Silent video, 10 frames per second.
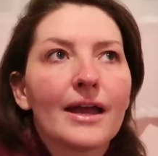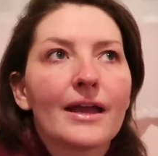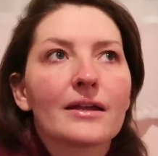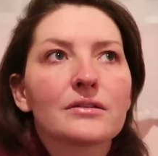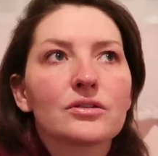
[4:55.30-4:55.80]

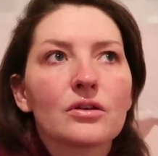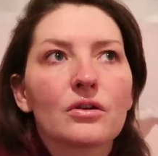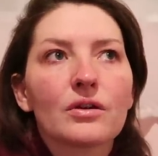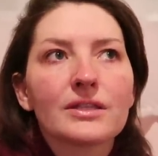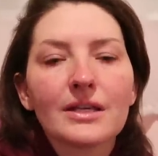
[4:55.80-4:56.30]
and
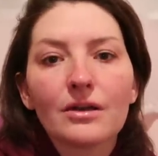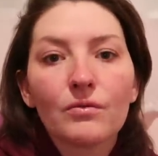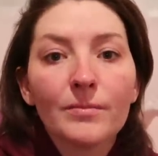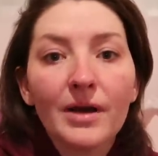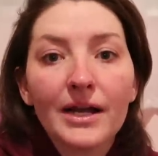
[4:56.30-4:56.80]
so it's like a
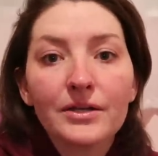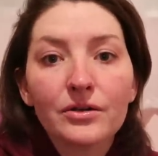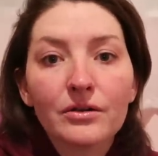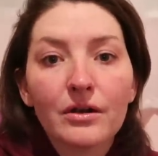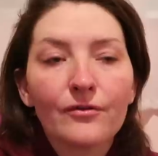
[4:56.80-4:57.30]

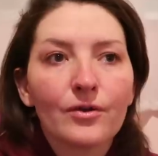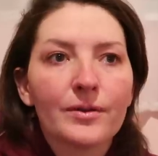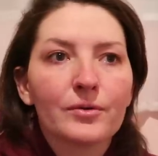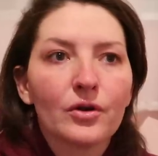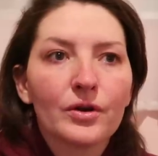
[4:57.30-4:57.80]
reminder of what
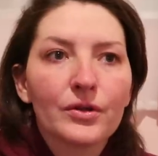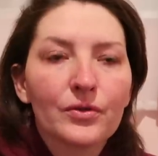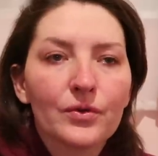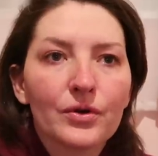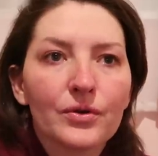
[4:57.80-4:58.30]
I'm going
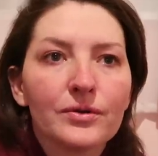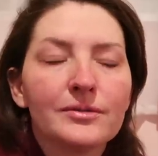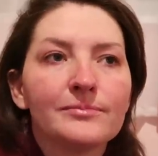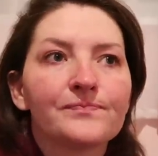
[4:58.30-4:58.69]
through,